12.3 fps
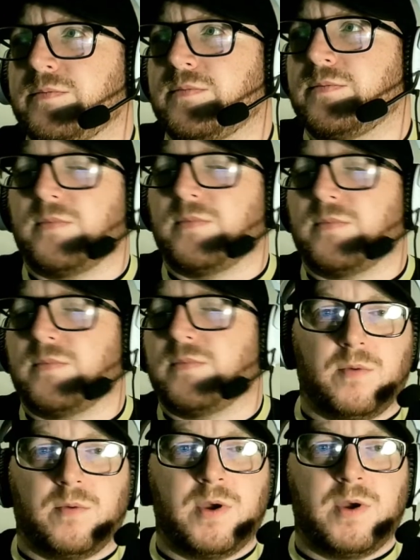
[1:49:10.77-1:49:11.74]
Burnley still
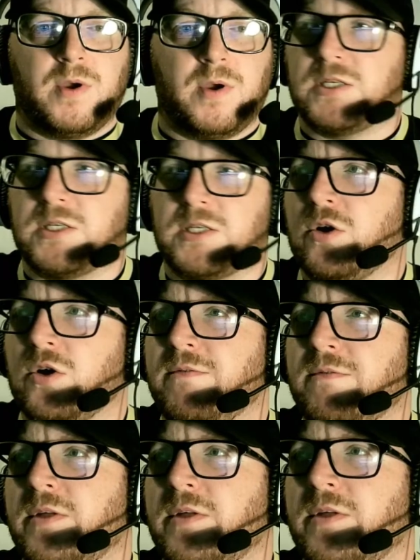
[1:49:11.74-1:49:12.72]
looking for that opening
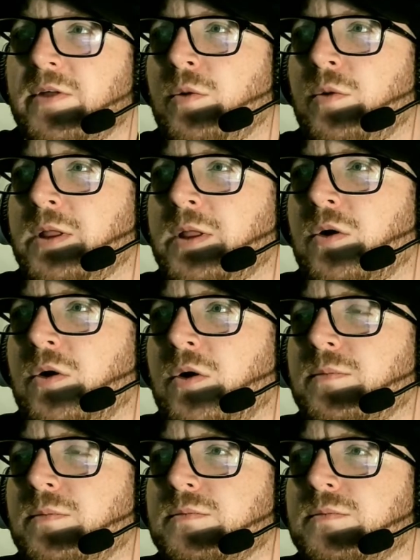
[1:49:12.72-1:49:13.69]
though.
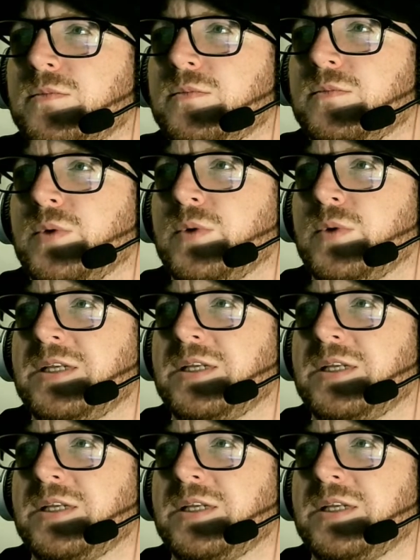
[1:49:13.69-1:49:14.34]
Tuanzebe.